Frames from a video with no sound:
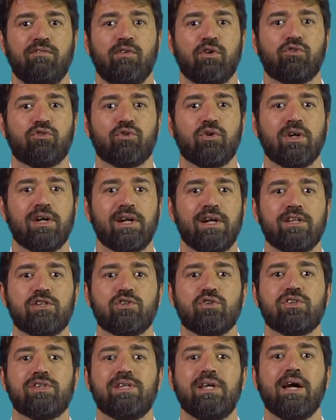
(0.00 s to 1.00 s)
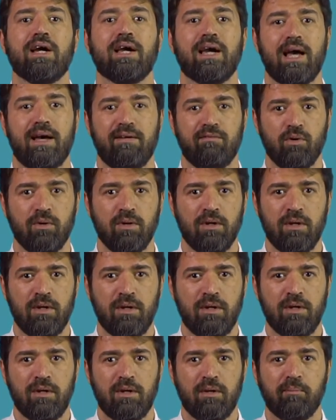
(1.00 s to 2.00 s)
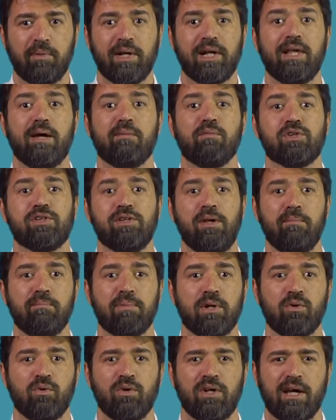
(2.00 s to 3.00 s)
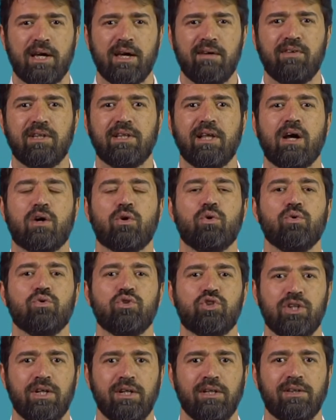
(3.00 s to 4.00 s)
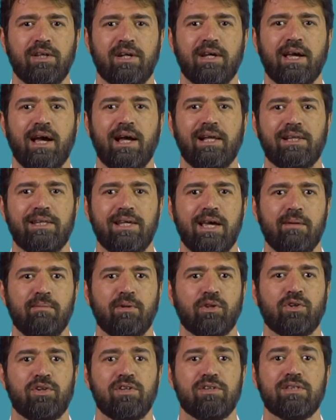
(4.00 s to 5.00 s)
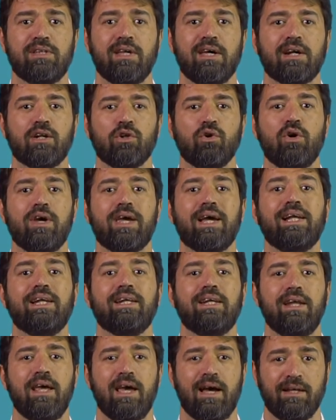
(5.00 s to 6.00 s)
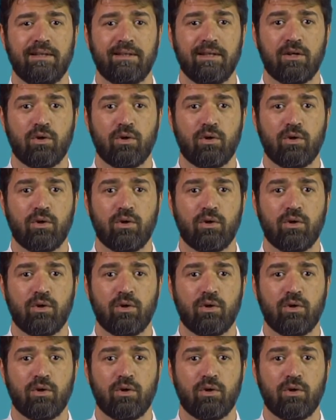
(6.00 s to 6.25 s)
We are always talking about a cavity concentric to the external diameter and aligned with the axis.